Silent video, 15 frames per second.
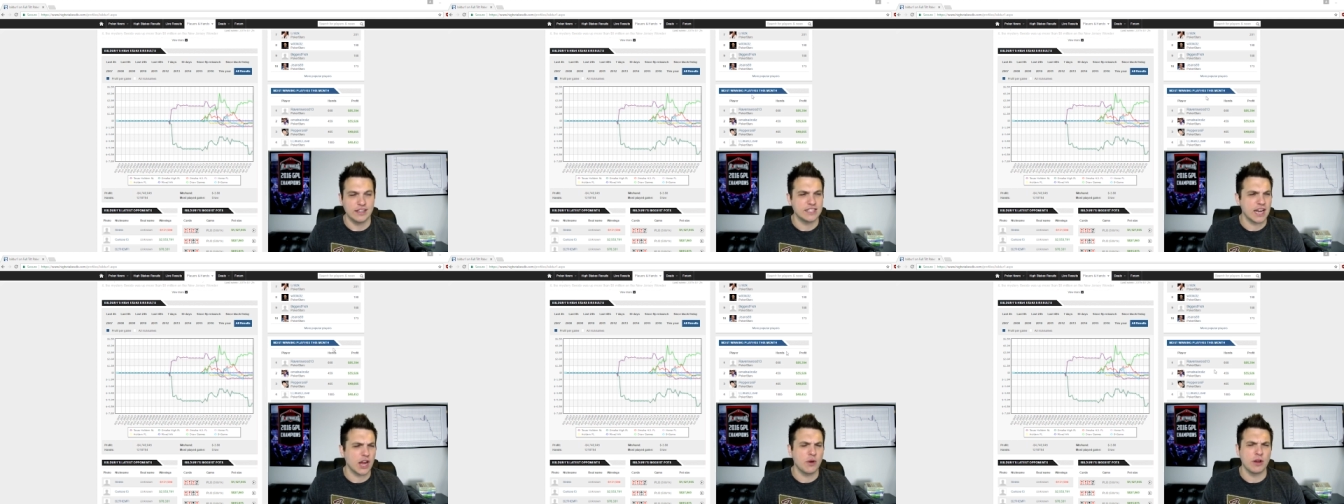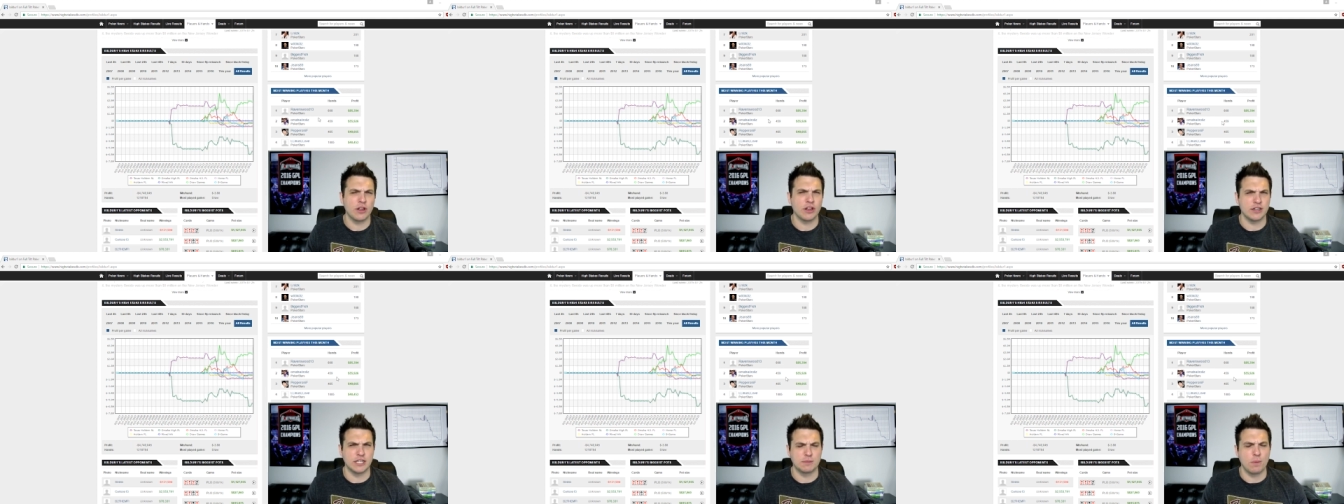Let's take a quick
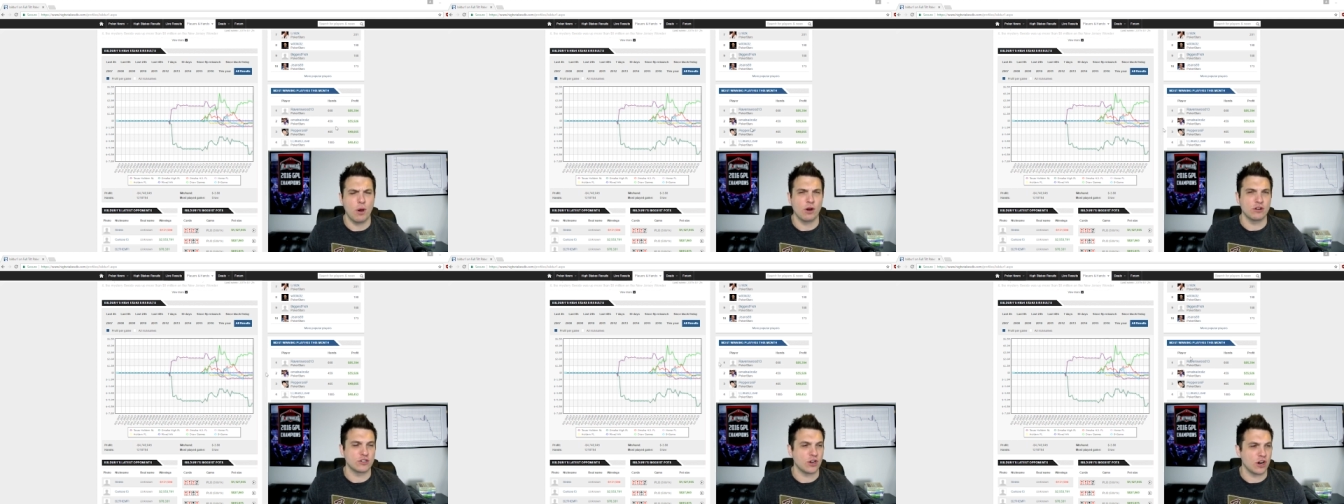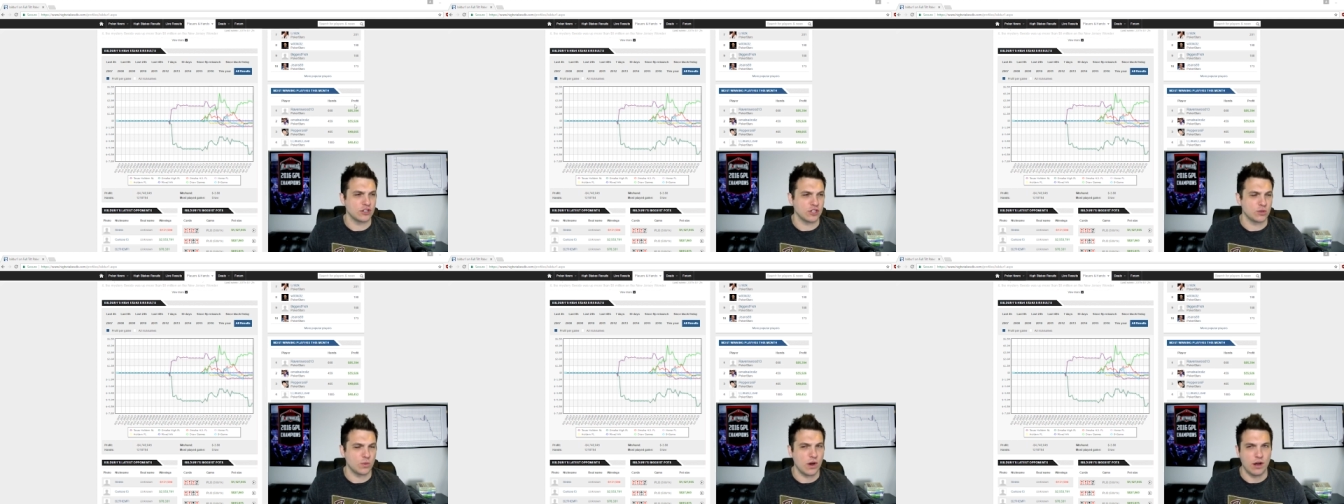look at his
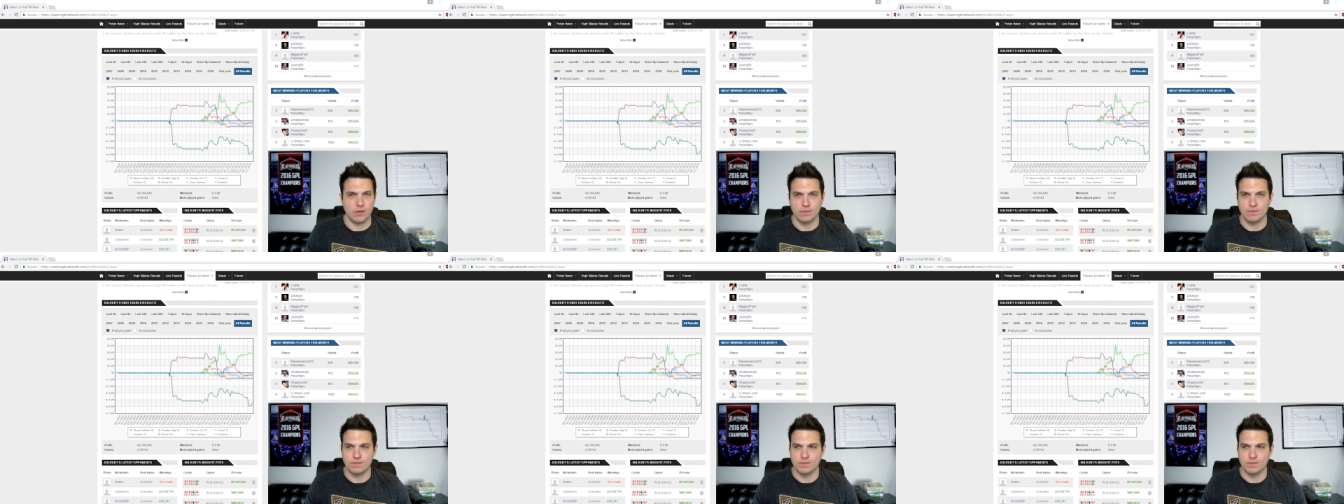PokerStars as well.